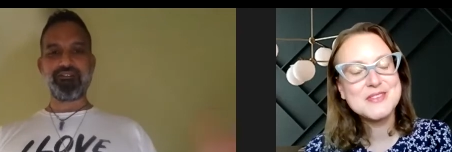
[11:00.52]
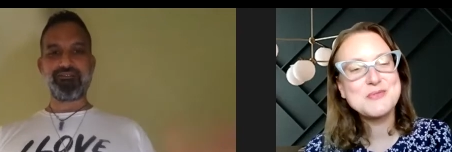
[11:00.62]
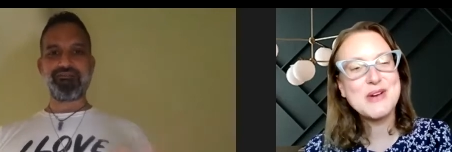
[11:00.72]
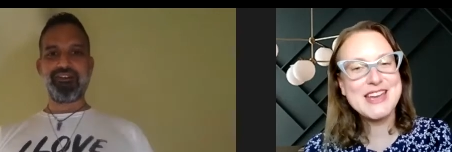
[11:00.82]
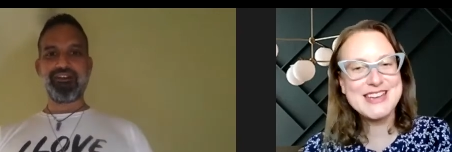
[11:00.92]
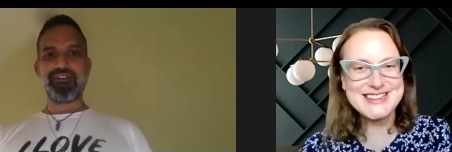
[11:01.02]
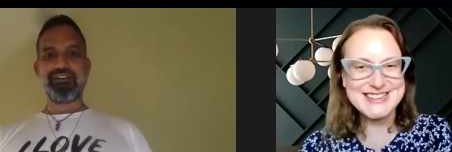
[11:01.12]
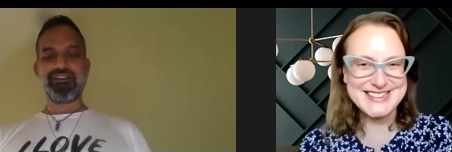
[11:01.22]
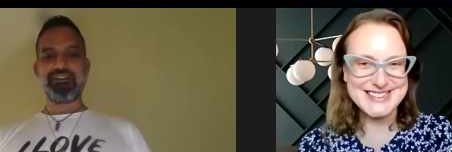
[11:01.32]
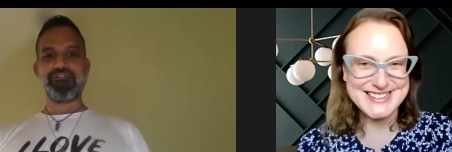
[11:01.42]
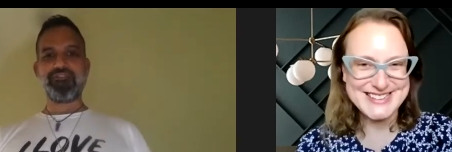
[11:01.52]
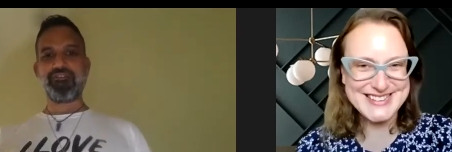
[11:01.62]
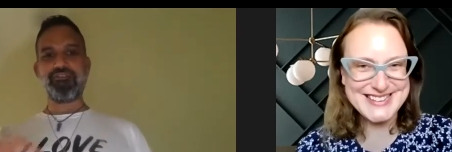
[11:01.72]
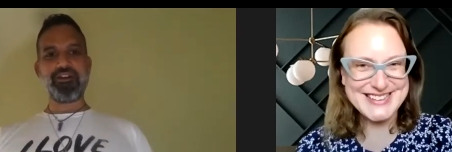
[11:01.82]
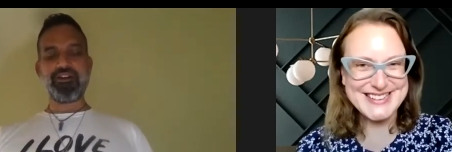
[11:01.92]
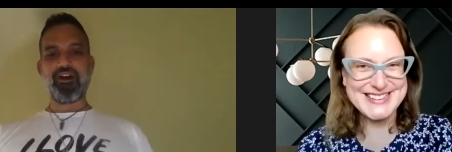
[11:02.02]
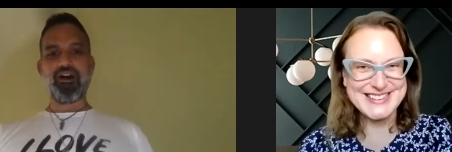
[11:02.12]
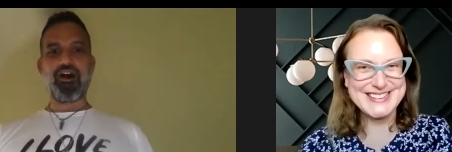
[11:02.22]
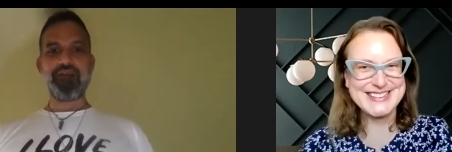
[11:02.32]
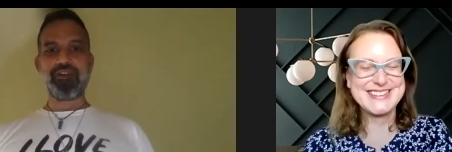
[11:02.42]
Speaker 1: right? right. And then give you
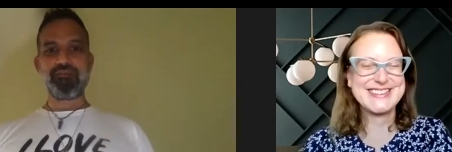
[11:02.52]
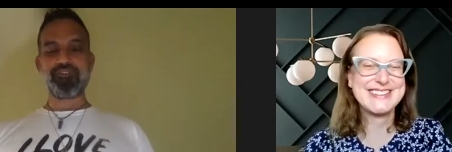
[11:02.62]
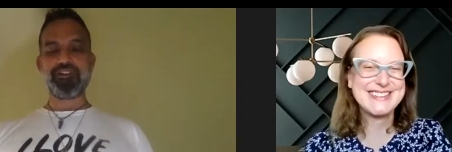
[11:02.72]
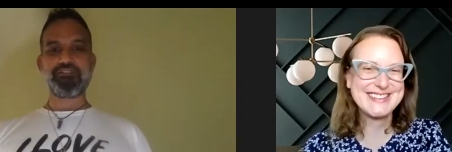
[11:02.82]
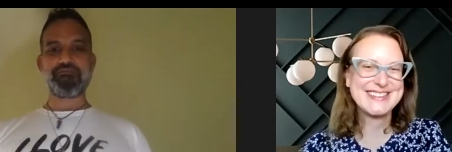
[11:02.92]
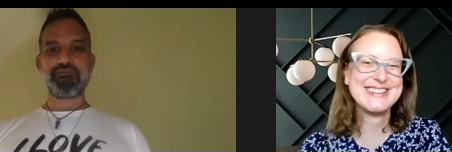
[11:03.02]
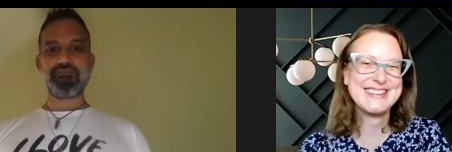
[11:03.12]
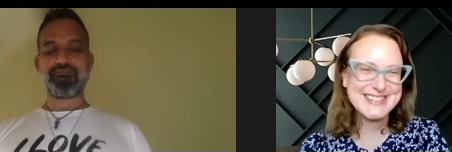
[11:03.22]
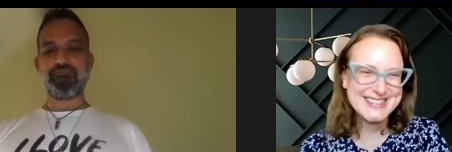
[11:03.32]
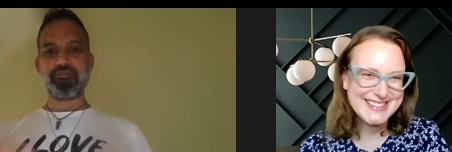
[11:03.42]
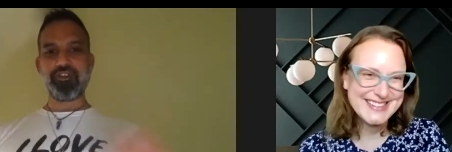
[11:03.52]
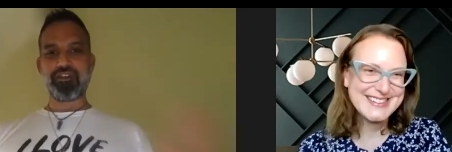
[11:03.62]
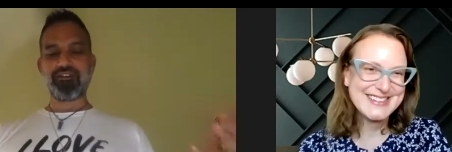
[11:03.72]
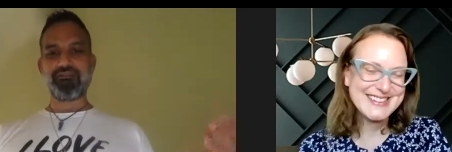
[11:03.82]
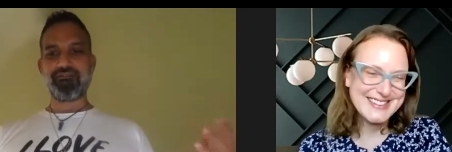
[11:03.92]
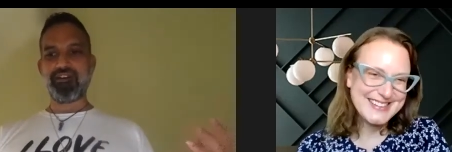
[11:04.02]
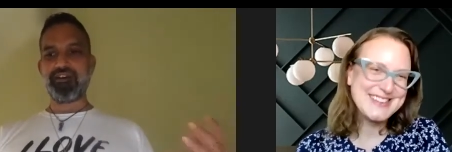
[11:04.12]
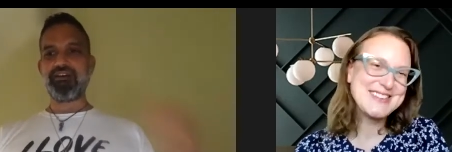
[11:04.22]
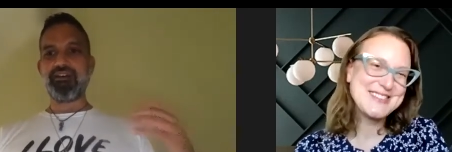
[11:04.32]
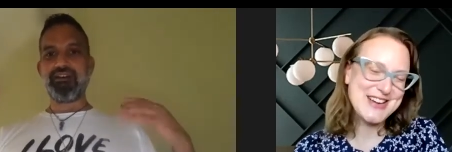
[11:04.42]
high blood pressure from the morning, right?
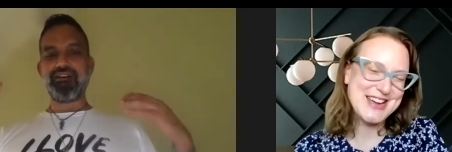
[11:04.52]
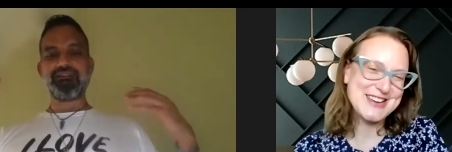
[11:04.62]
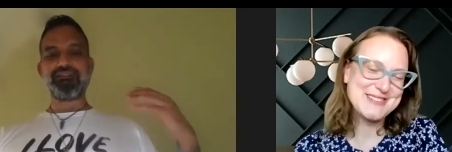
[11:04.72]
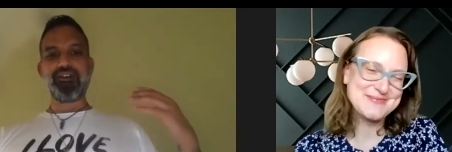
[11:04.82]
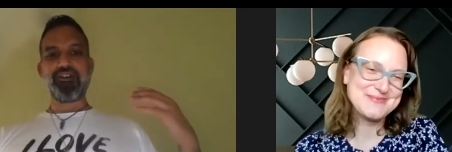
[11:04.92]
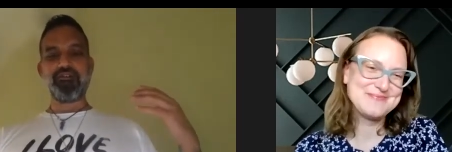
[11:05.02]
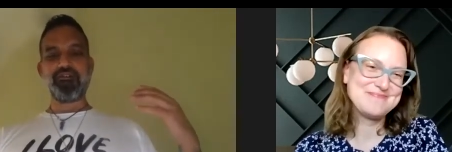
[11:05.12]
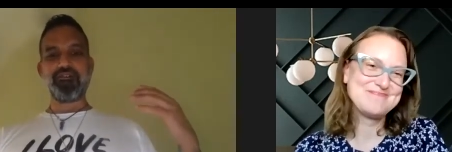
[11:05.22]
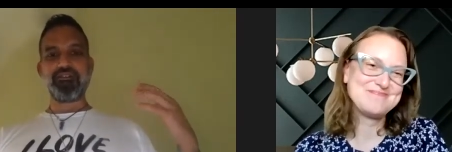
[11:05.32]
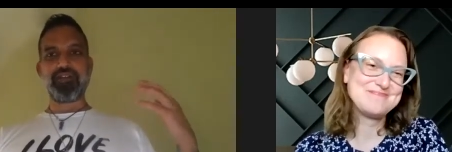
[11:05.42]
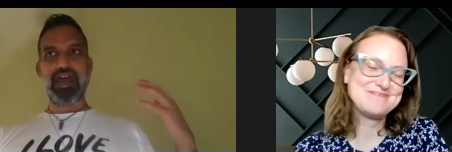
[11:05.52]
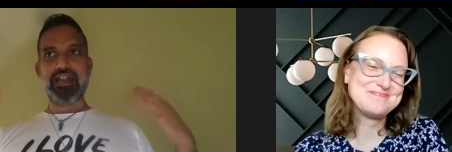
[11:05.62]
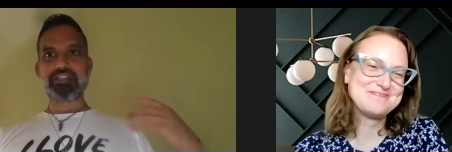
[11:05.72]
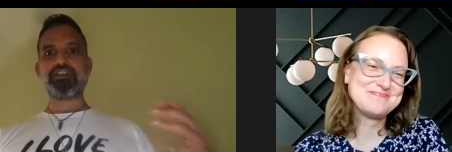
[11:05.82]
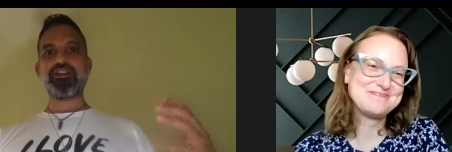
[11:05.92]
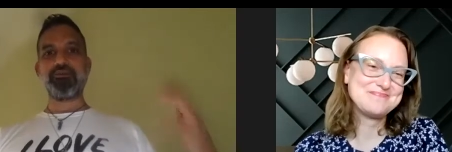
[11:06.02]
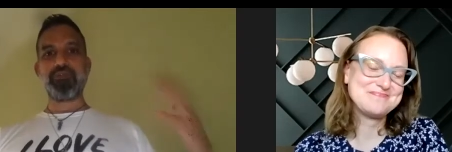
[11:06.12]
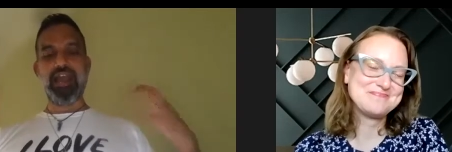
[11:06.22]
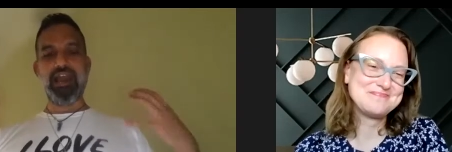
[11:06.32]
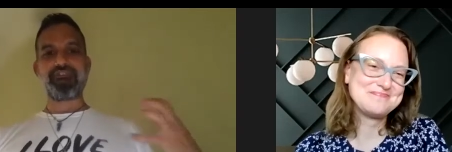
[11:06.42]
Right. So actually, we
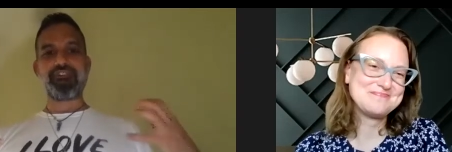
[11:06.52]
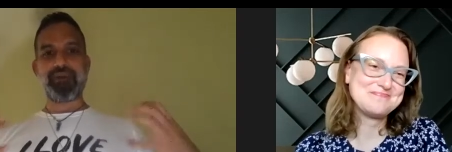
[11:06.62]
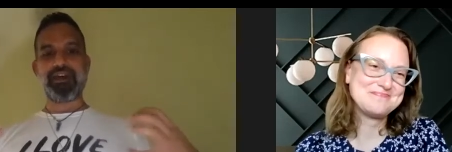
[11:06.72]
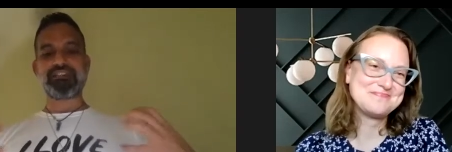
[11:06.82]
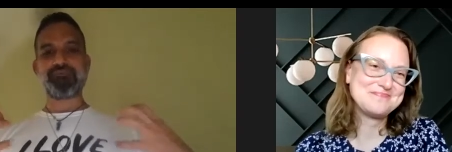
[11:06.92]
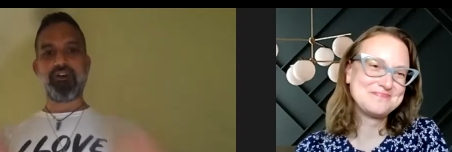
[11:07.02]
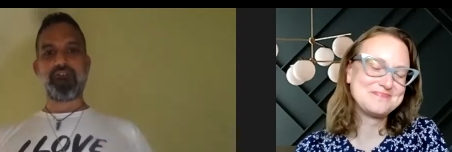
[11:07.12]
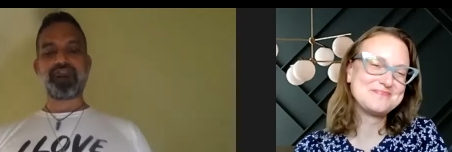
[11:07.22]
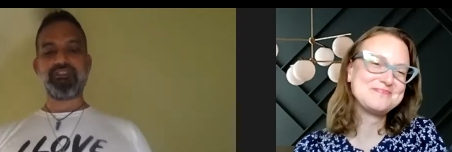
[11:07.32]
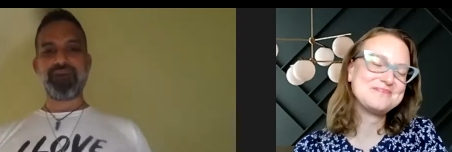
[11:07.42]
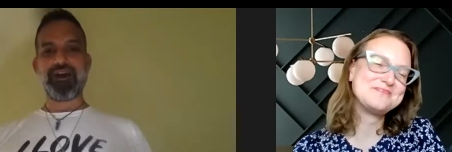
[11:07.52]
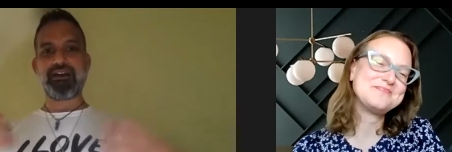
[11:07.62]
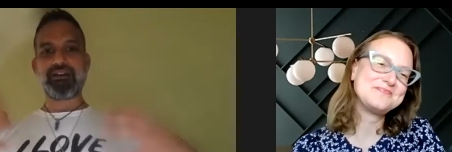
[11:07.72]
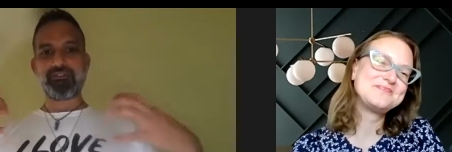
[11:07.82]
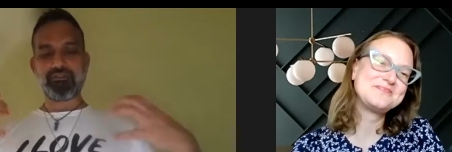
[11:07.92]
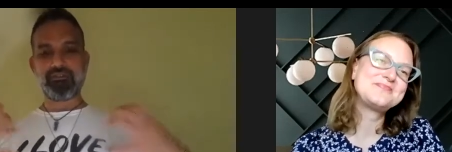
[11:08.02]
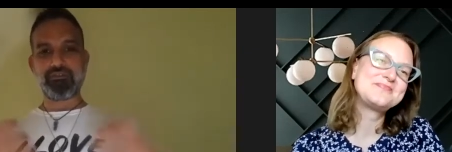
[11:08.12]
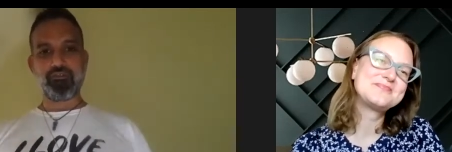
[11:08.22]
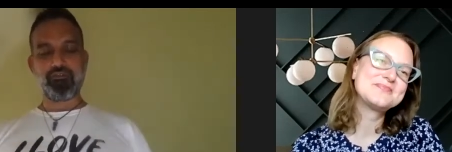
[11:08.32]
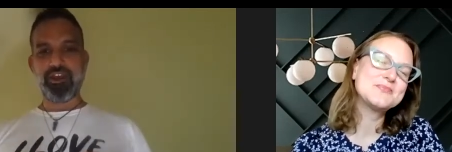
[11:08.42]
have the best biofeedback
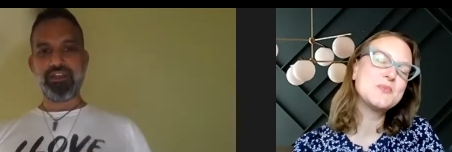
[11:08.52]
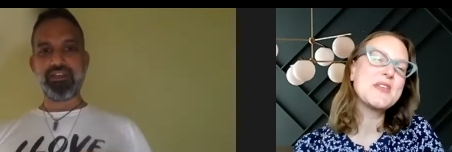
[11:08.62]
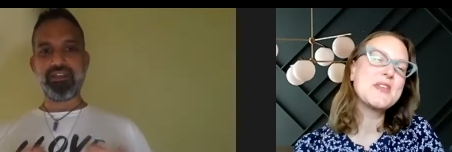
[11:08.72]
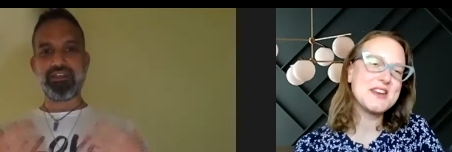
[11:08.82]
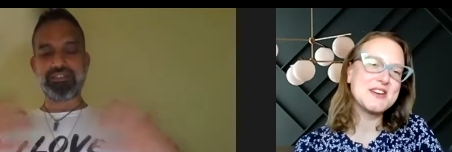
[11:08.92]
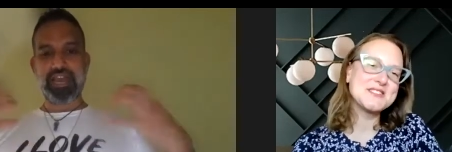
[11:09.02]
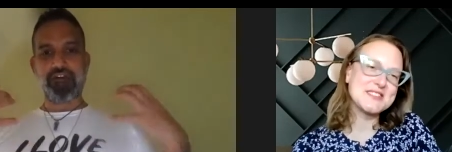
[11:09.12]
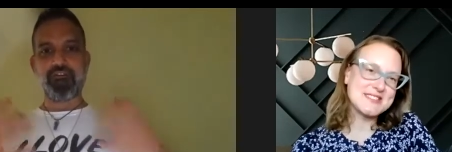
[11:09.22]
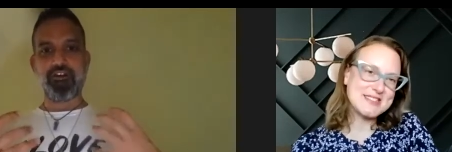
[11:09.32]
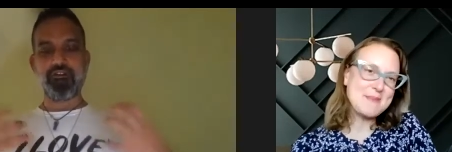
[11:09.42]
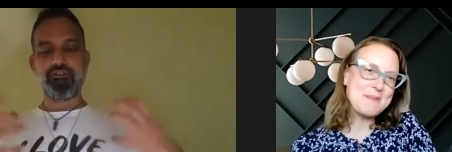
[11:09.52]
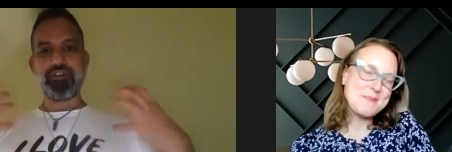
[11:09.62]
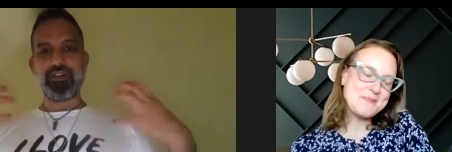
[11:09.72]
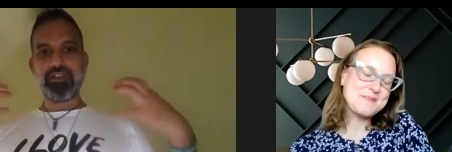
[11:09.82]
already. It's our own